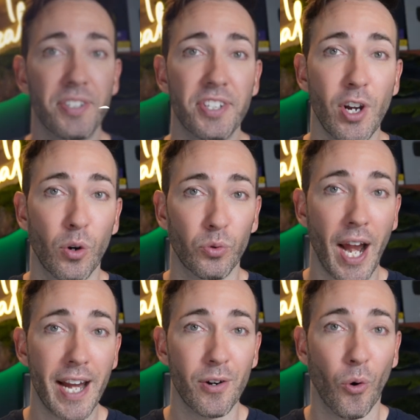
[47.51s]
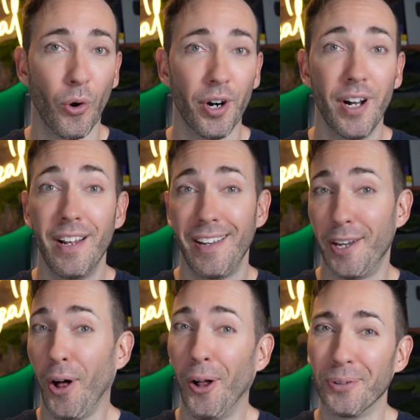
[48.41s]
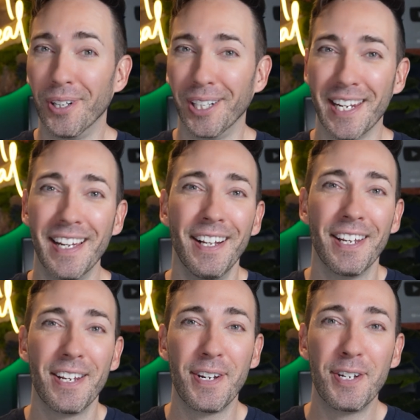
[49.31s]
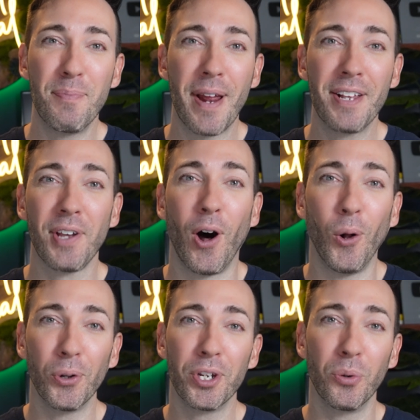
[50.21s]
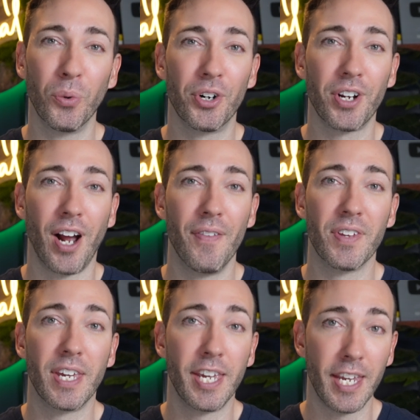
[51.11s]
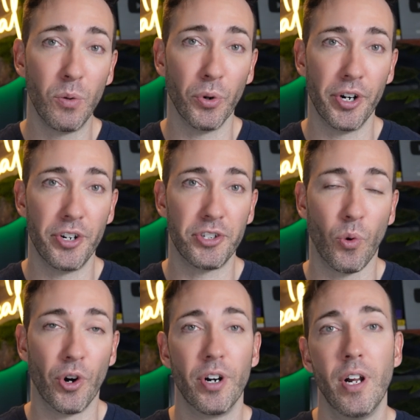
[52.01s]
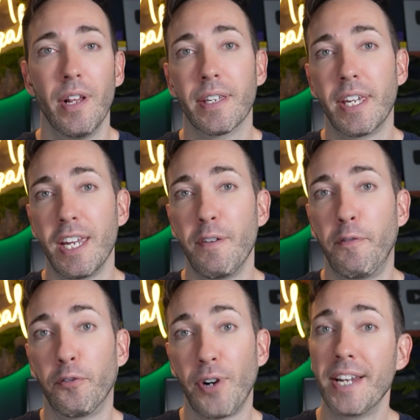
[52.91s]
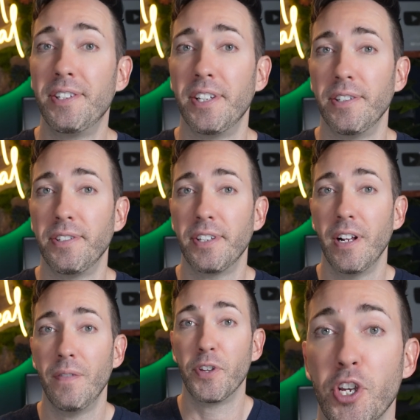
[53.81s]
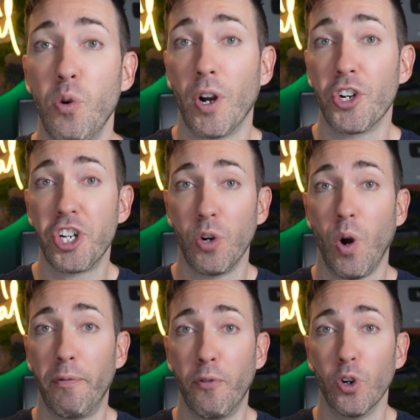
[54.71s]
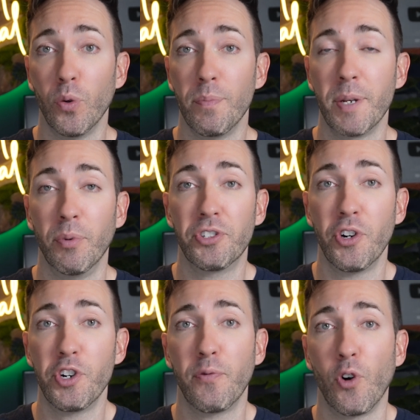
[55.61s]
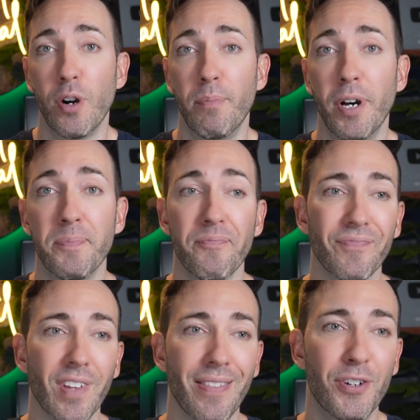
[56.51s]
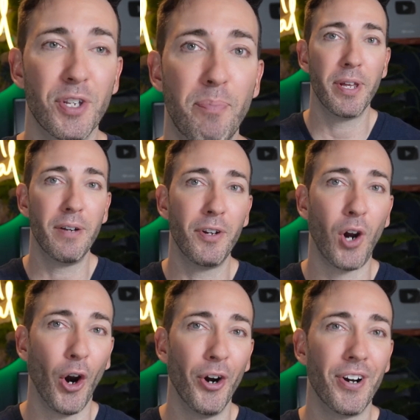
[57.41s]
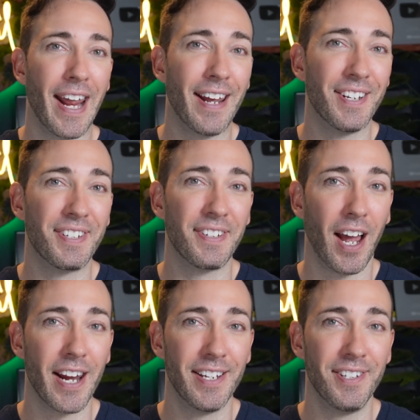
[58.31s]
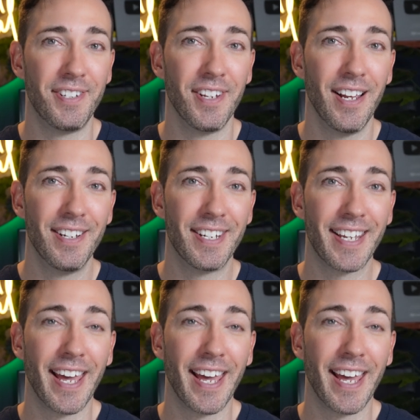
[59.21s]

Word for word: S E O right, or at all really, you need to base all your work on the keywords or key phrases that you want to show up for when people search for them. But there's a bit of an art and a science to